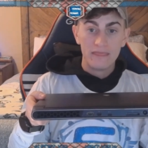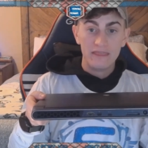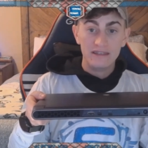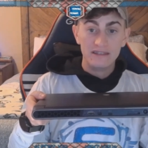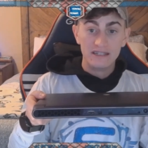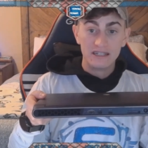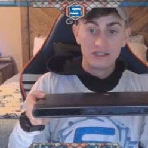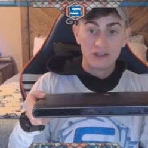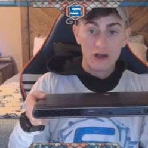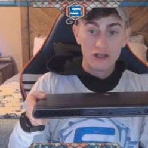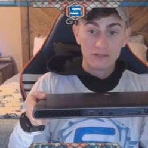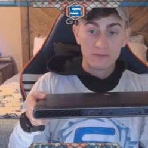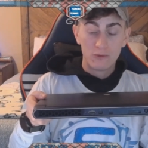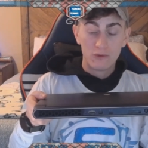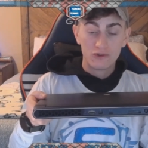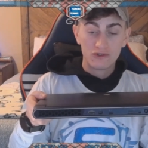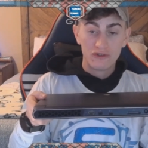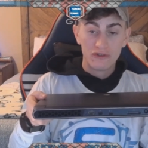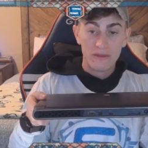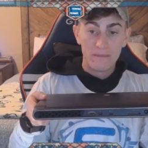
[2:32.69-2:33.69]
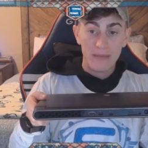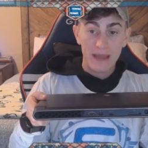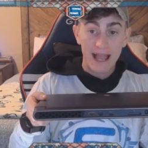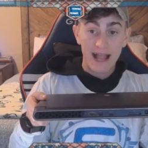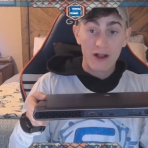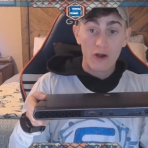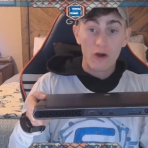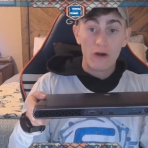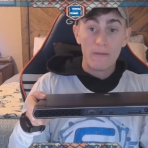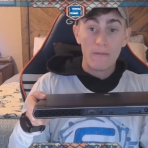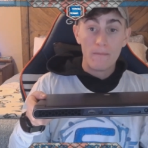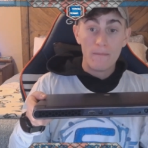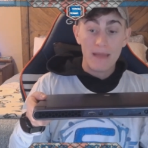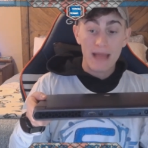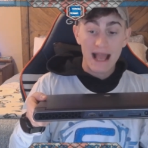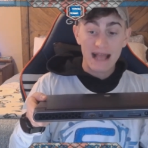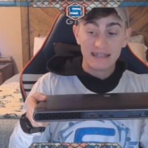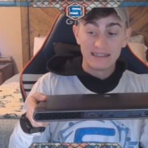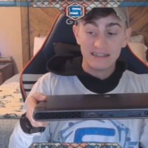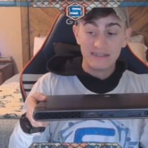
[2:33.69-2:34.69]
These exhaust ports on the back are
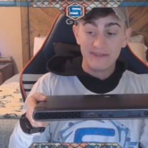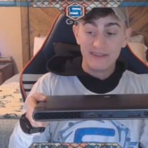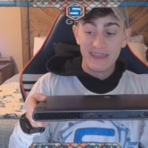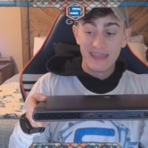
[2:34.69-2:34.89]
massive,